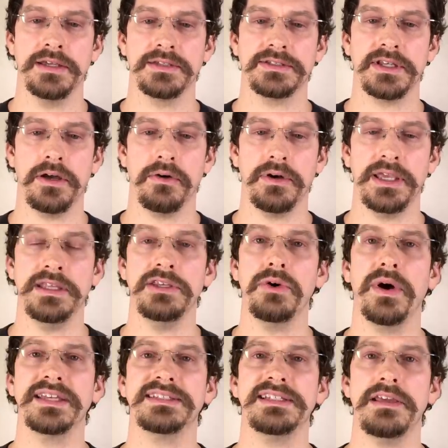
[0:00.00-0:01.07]
So in
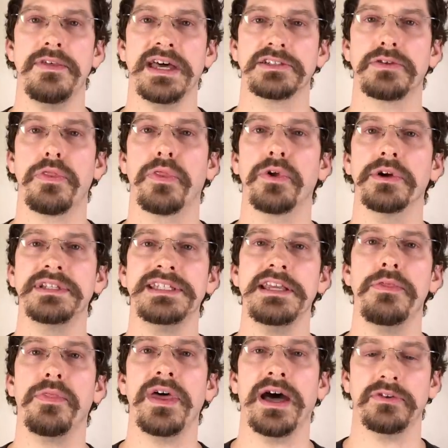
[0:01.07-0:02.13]
USD, that's
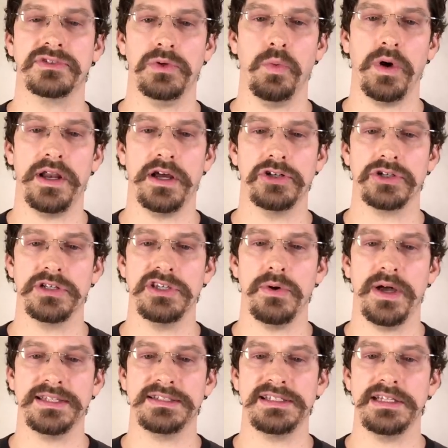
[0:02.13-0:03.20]
13,100
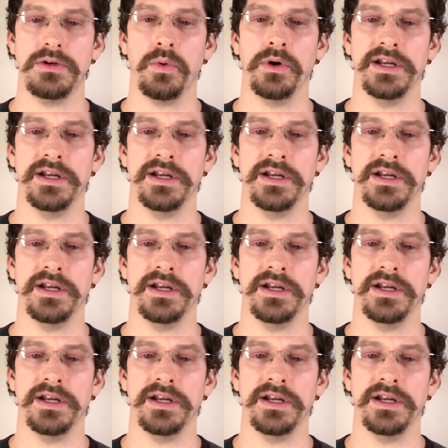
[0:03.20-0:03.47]
USD,